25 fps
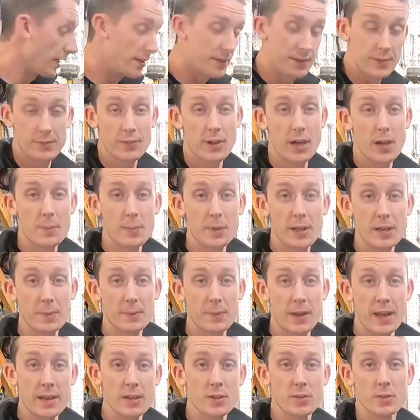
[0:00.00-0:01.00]
Now that they've got
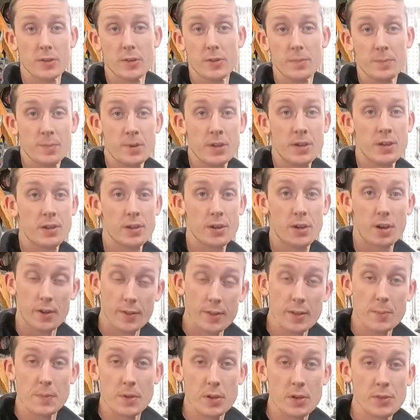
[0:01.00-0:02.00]
black paint on them,
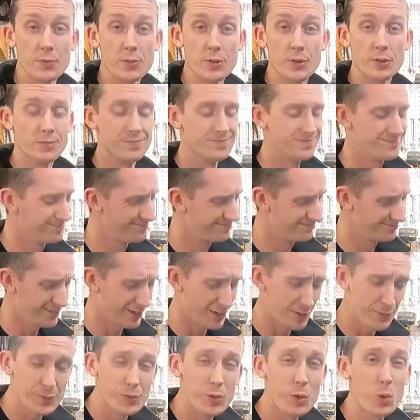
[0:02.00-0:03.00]
are they beautiful?
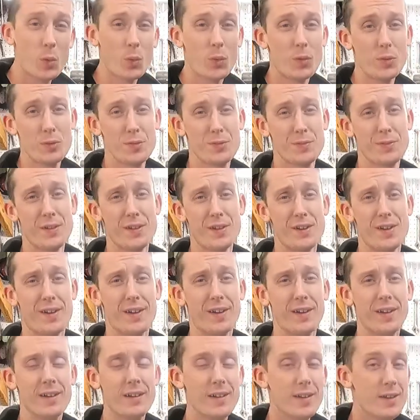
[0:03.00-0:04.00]
Of course they
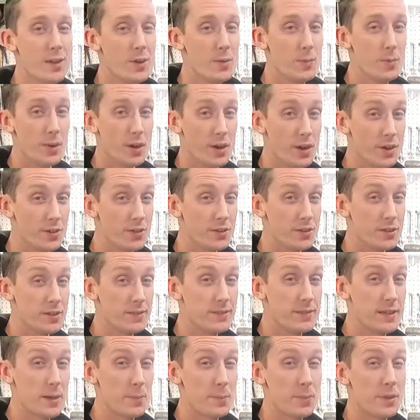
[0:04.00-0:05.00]
are. But
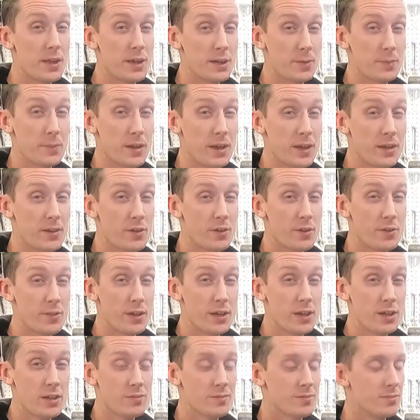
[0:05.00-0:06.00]
underneath that black paint, are
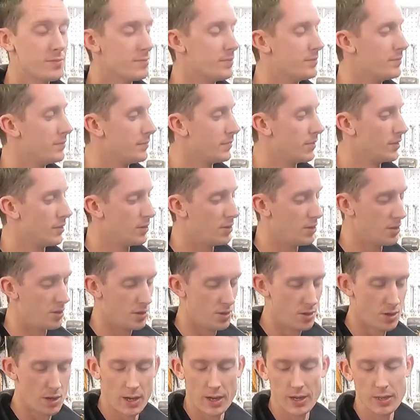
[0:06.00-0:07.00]
they?
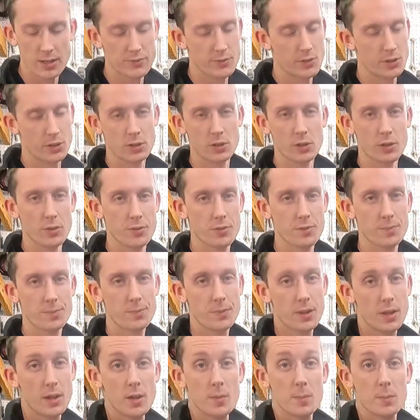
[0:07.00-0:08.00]
Not even close.
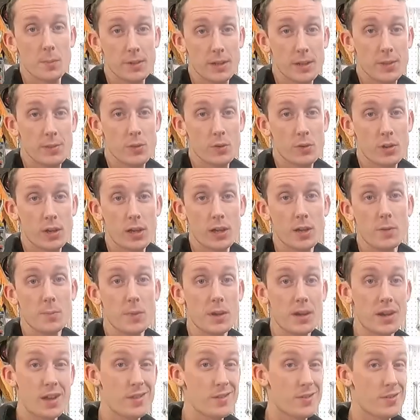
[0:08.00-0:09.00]
But that's okay,
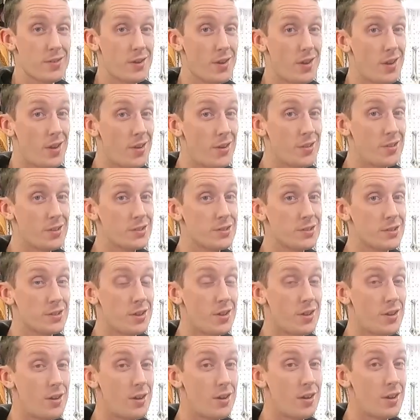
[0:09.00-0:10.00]
because it's underneath the
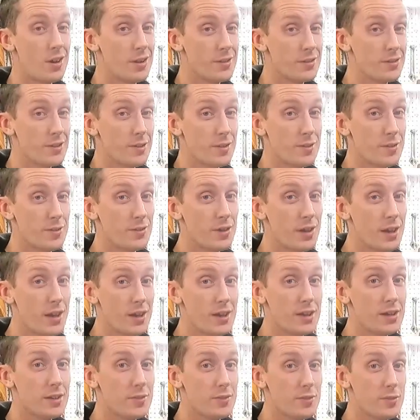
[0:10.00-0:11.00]
car on the
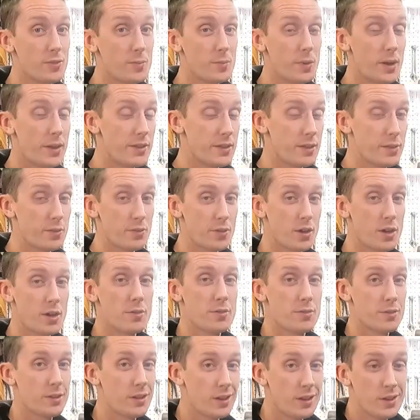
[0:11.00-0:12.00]
sides by the
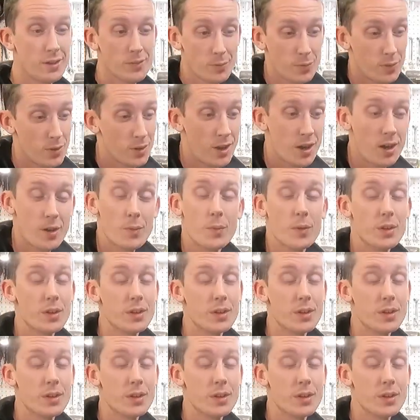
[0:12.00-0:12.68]
exhaust, and we're not